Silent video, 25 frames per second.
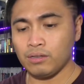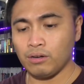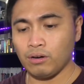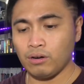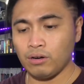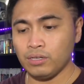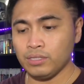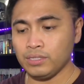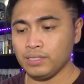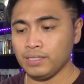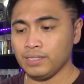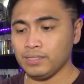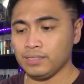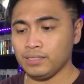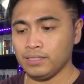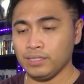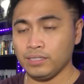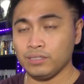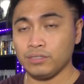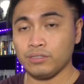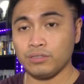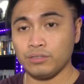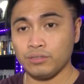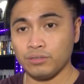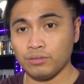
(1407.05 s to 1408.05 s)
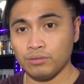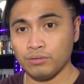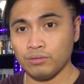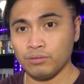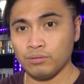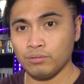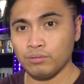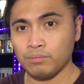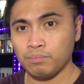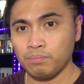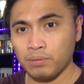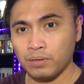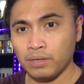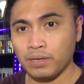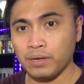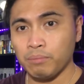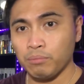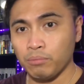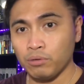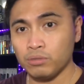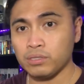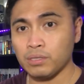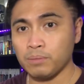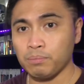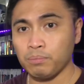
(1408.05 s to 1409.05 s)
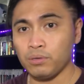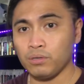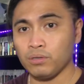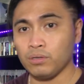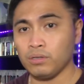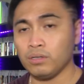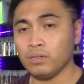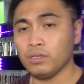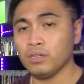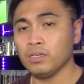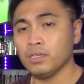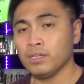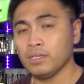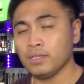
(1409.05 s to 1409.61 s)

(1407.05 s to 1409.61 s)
RCT to play multiple